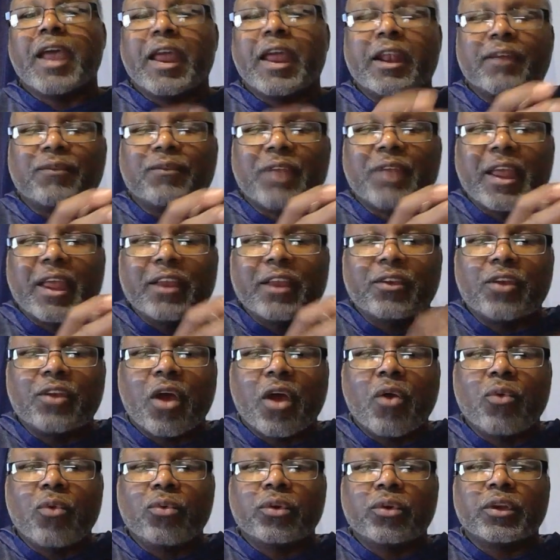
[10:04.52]
And if they
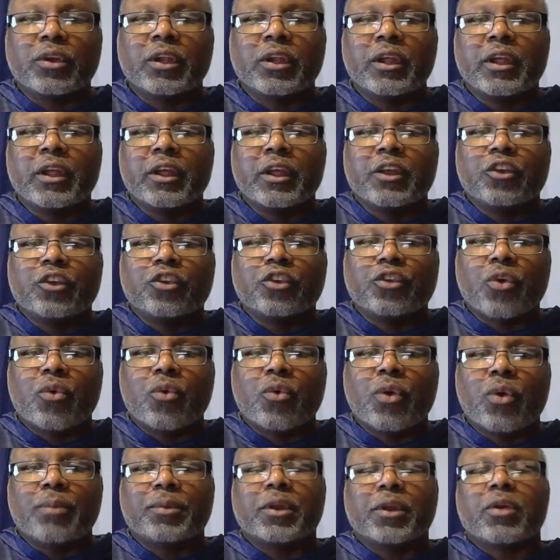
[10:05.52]
don't
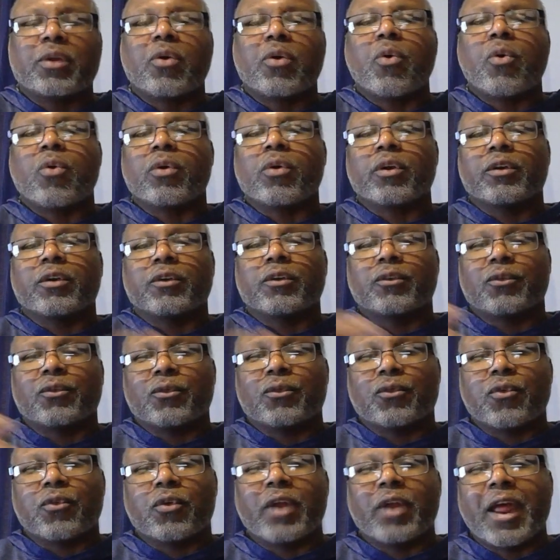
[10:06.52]
show up to court
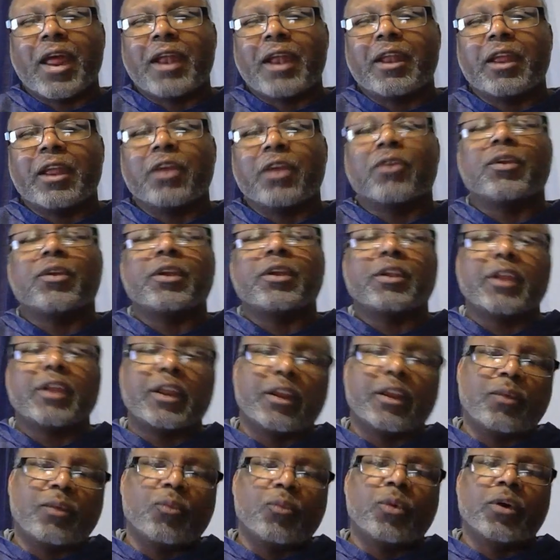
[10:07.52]
for that hearing,
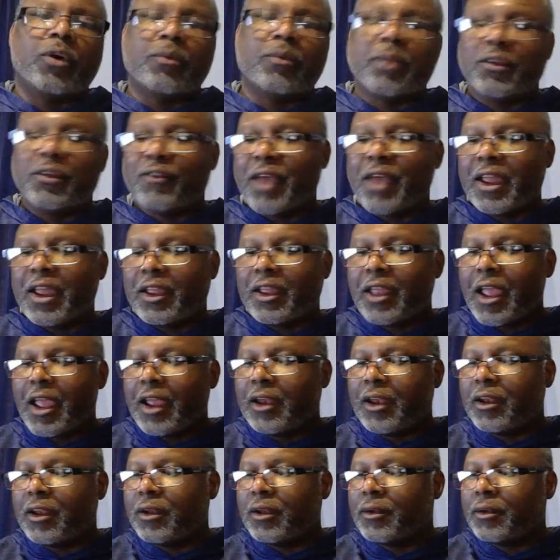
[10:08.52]
then it will be
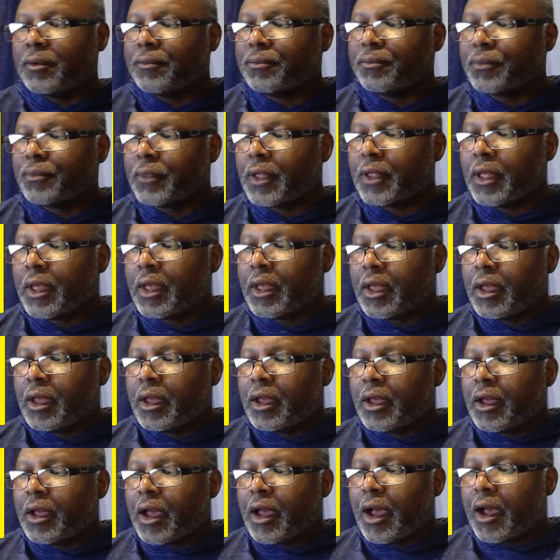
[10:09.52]
vacated.
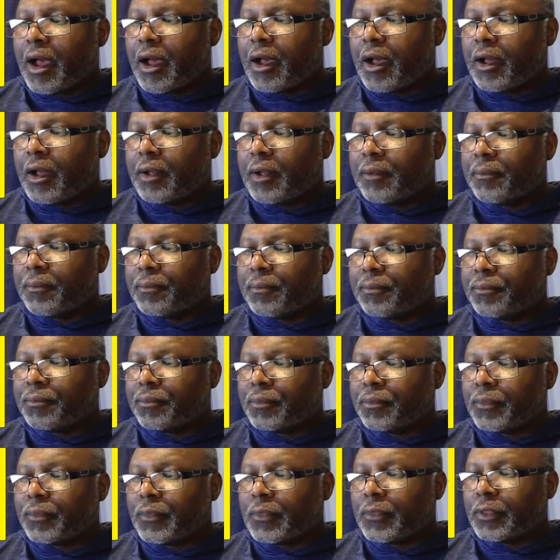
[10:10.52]

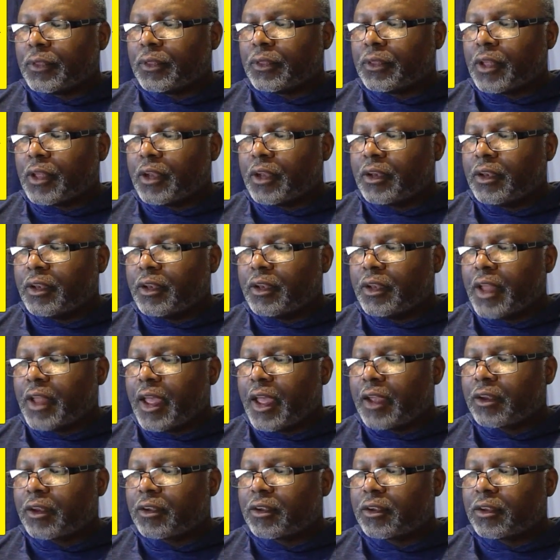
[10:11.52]
The
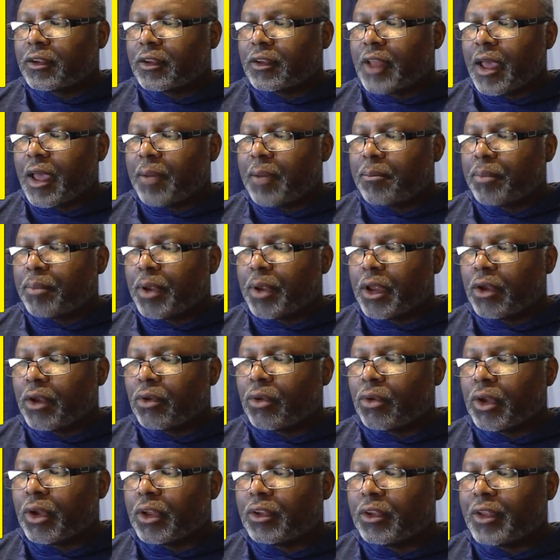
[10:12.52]
next step
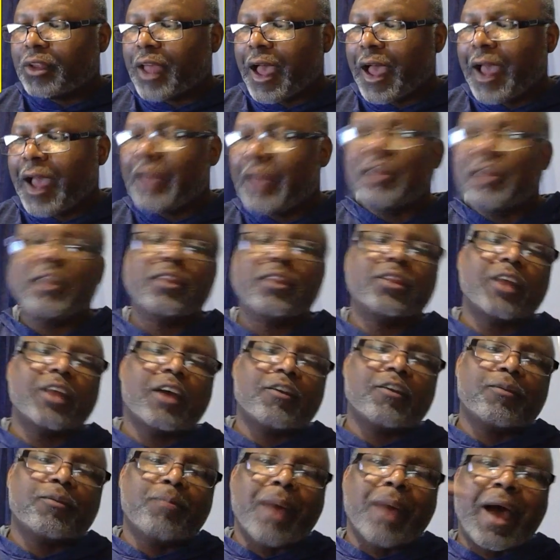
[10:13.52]
here is ID
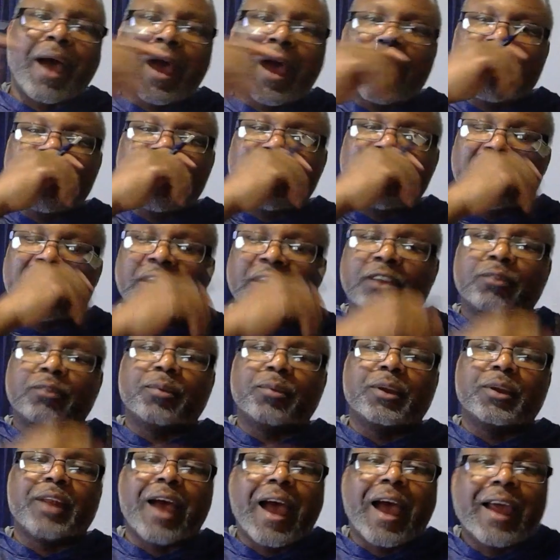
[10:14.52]
theft by
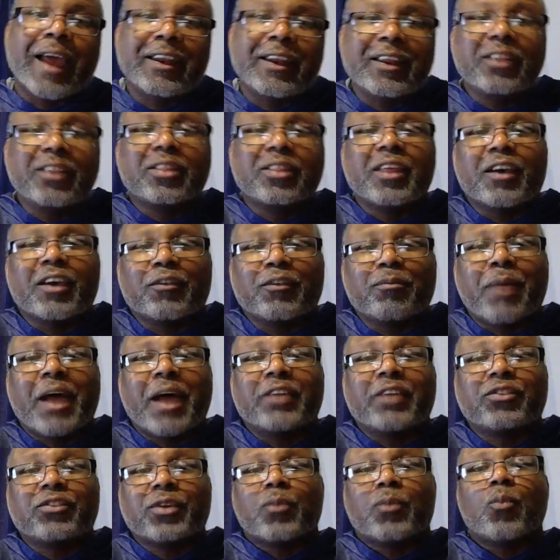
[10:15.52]
husband. ID theft
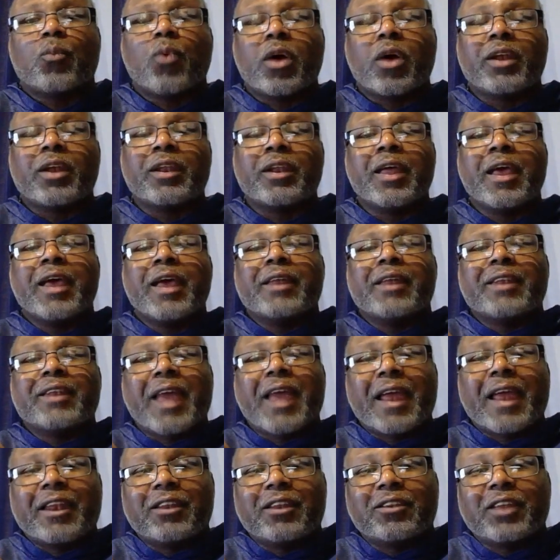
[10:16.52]
by someone
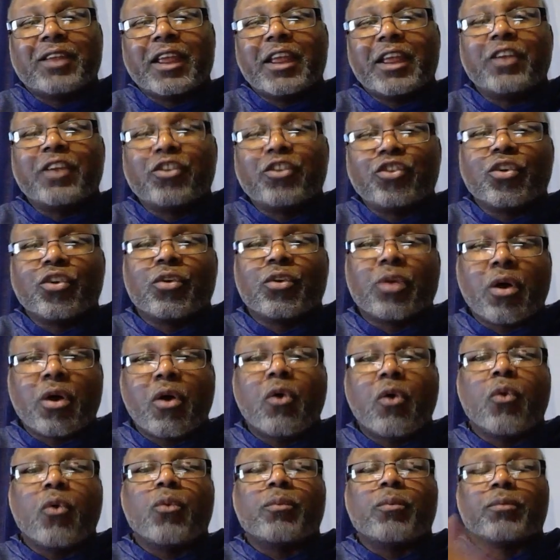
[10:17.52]
that is in your
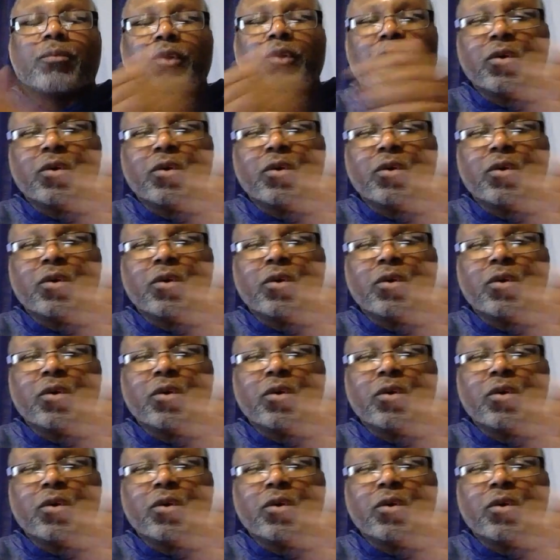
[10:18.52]
home.